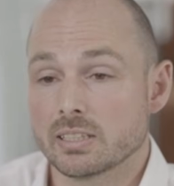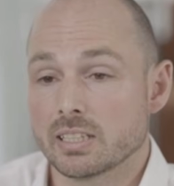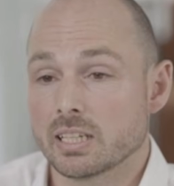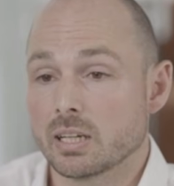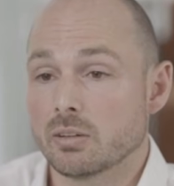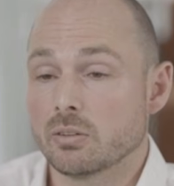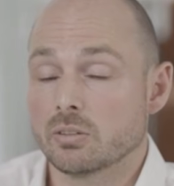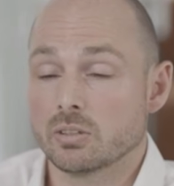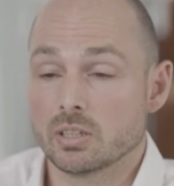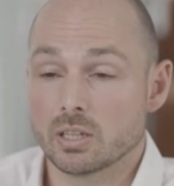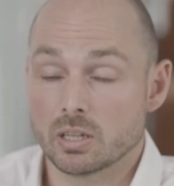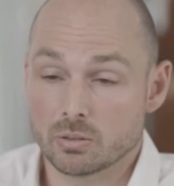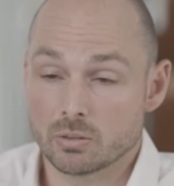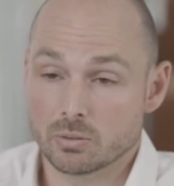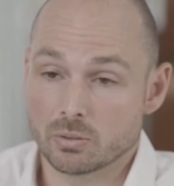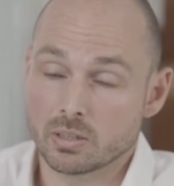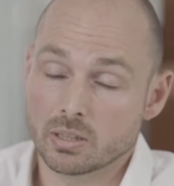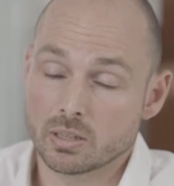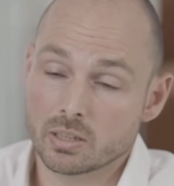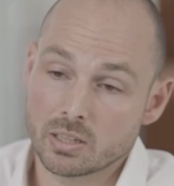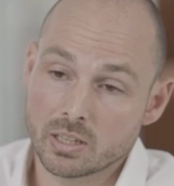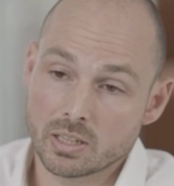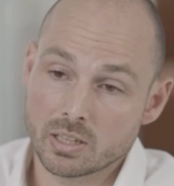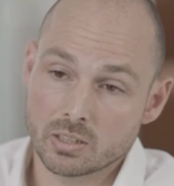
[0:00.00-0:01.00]
downtime
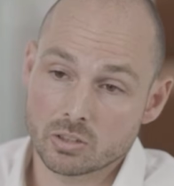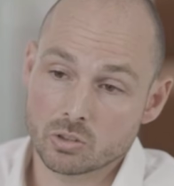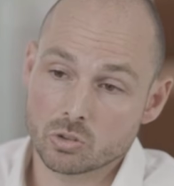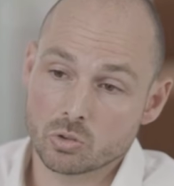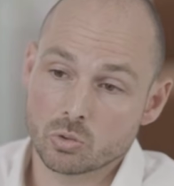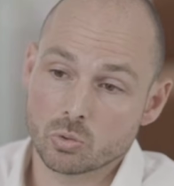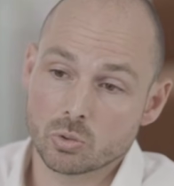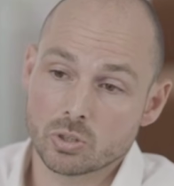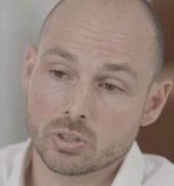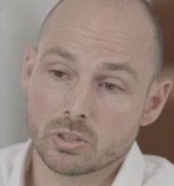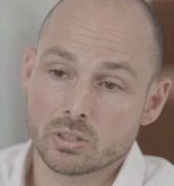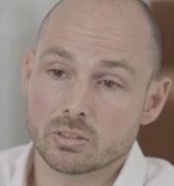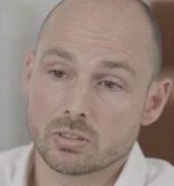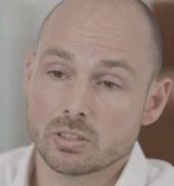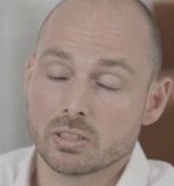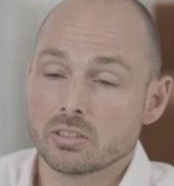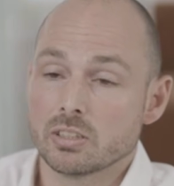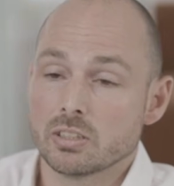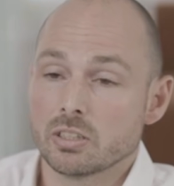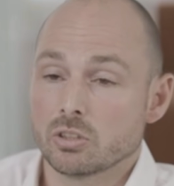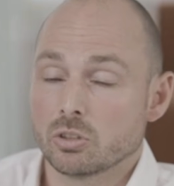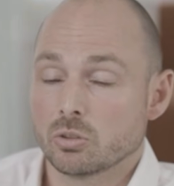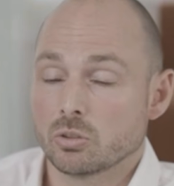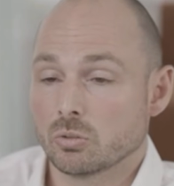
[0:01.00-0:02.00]
and ensuring that this
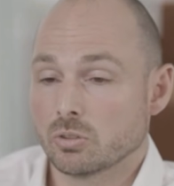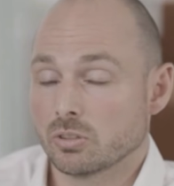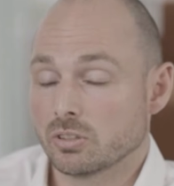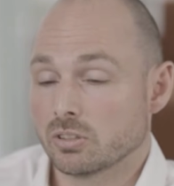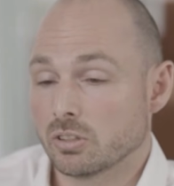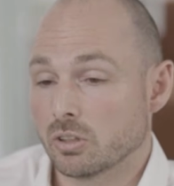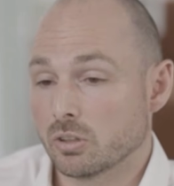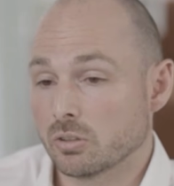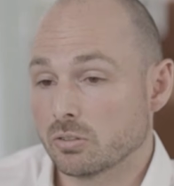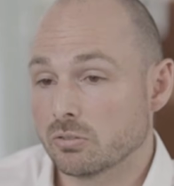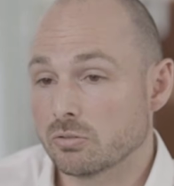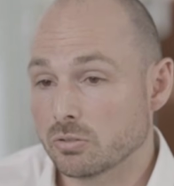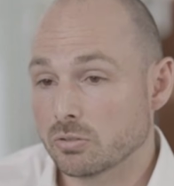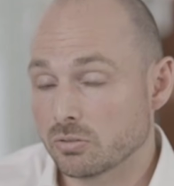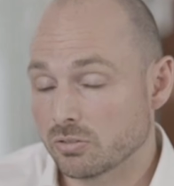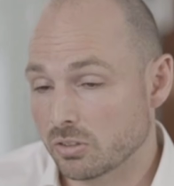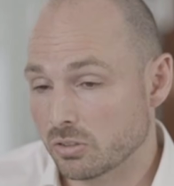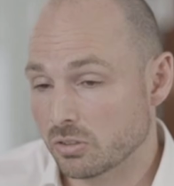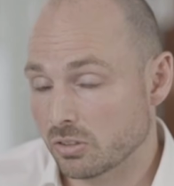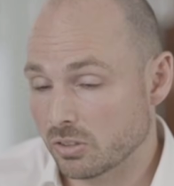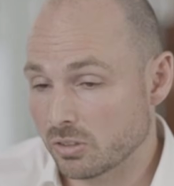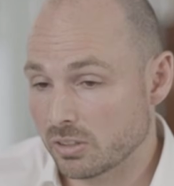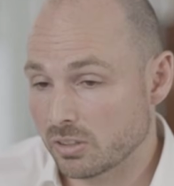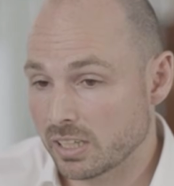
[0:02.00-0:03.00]
issue is logged for
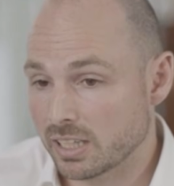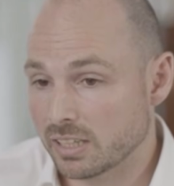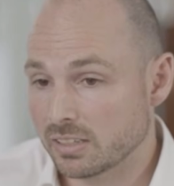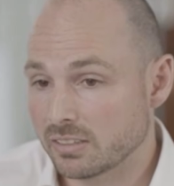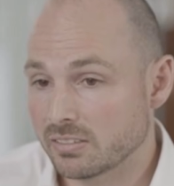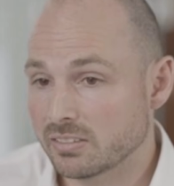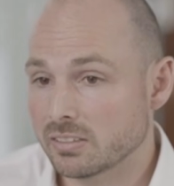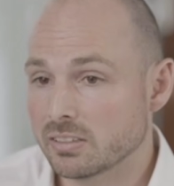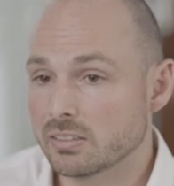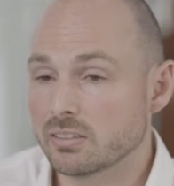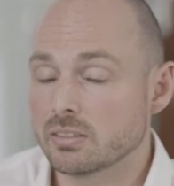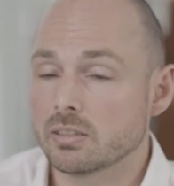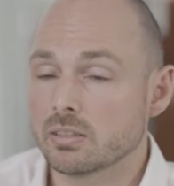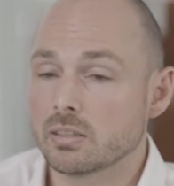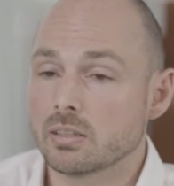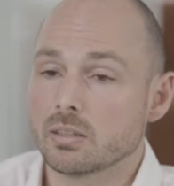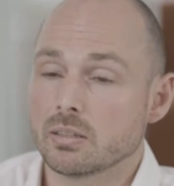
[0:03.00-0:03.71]
future analysis.